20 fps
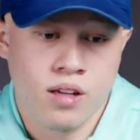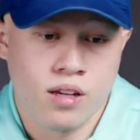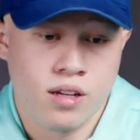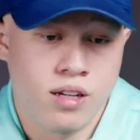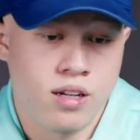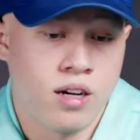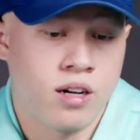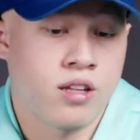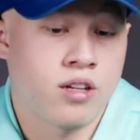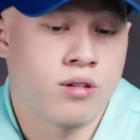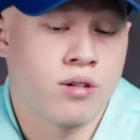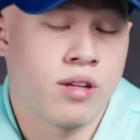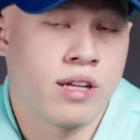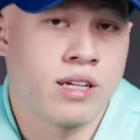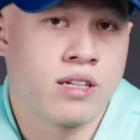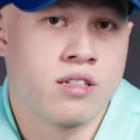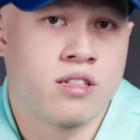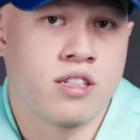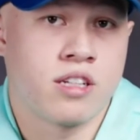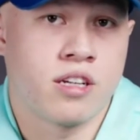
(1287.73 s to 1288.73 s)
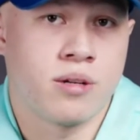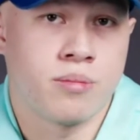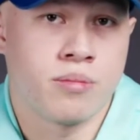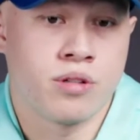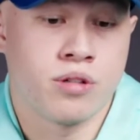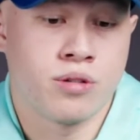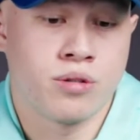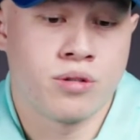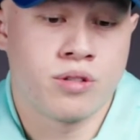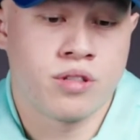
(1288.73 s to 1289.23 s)
In other related team
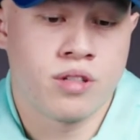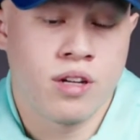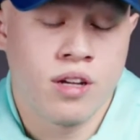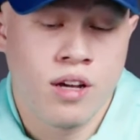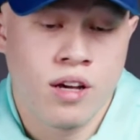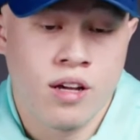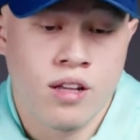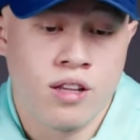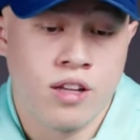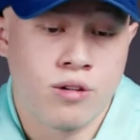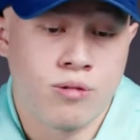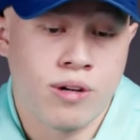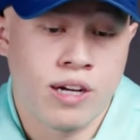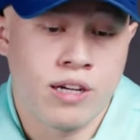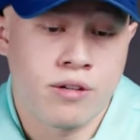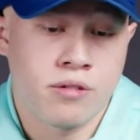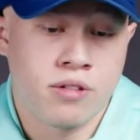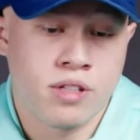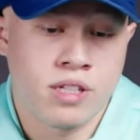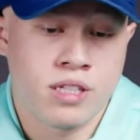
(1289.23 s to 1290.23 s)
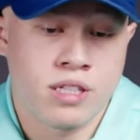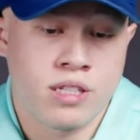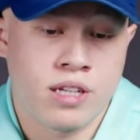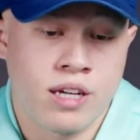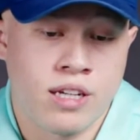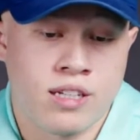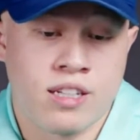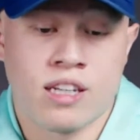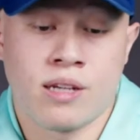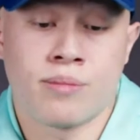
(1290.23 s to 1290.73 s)
news, the Rain released
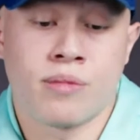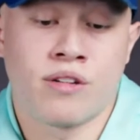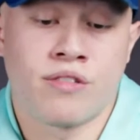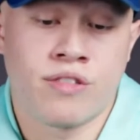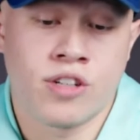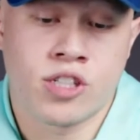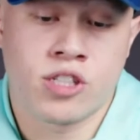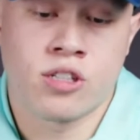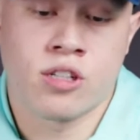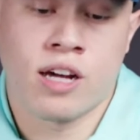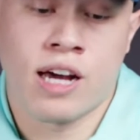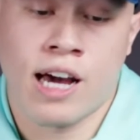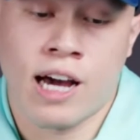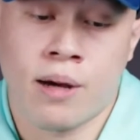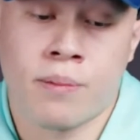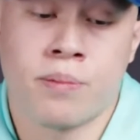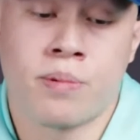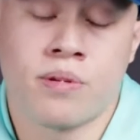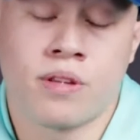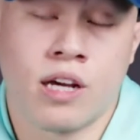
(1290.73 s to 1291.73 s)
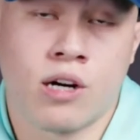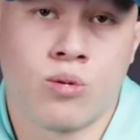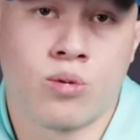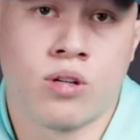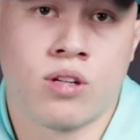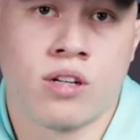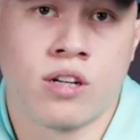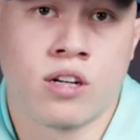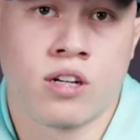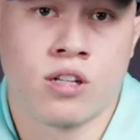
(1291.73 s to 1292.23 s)
a team official app that
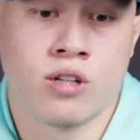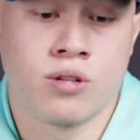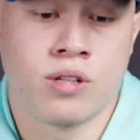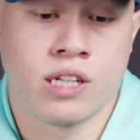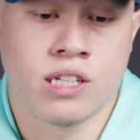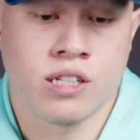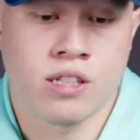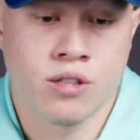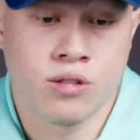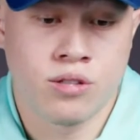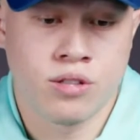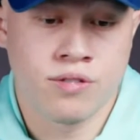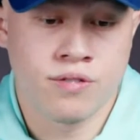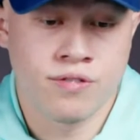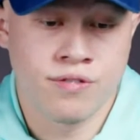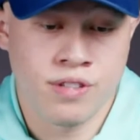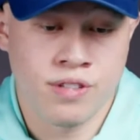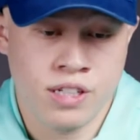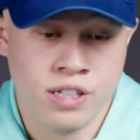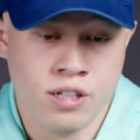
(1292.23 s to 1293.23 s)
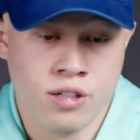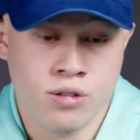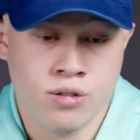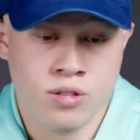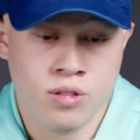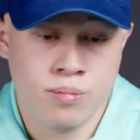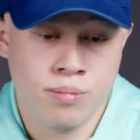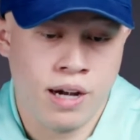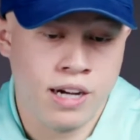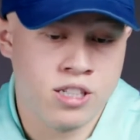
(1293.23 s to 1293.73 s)
will include exclusive videos,
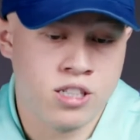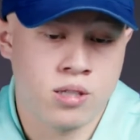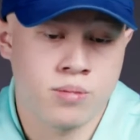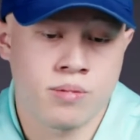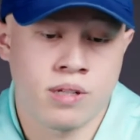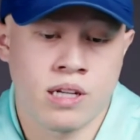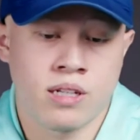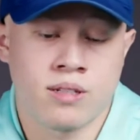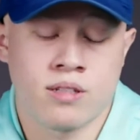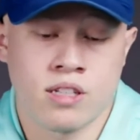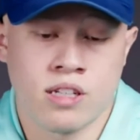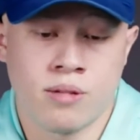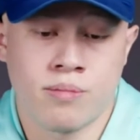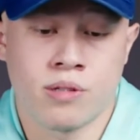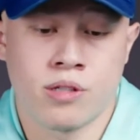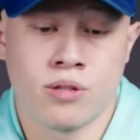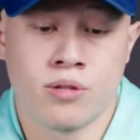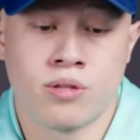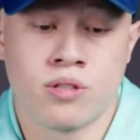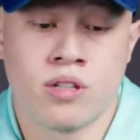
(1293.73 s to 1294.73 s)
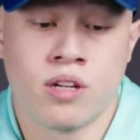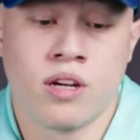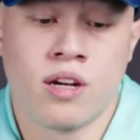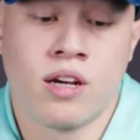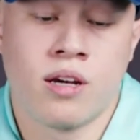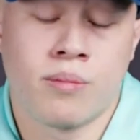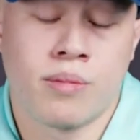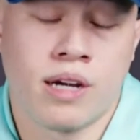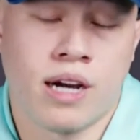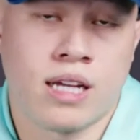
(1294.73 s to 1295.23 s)
match updates, team news,
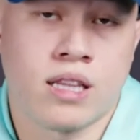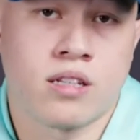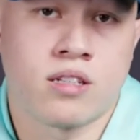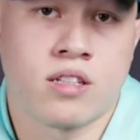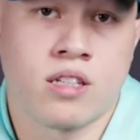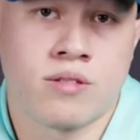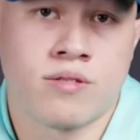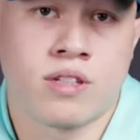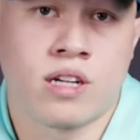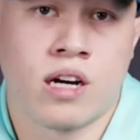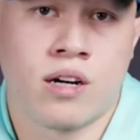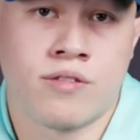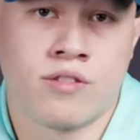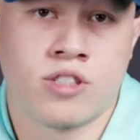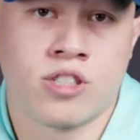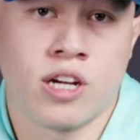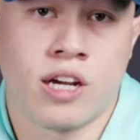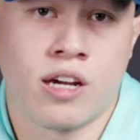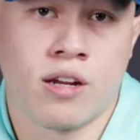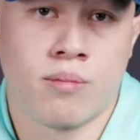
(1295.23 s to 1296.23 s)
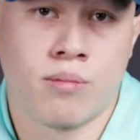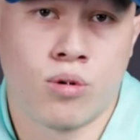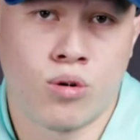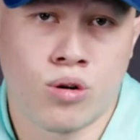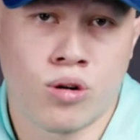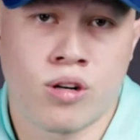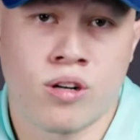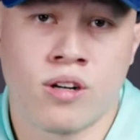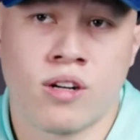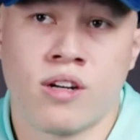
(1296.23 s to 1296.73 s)
behind the scenes coverage, and
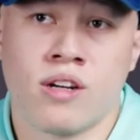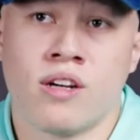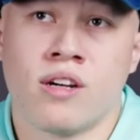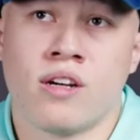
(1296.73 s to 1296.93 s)
more.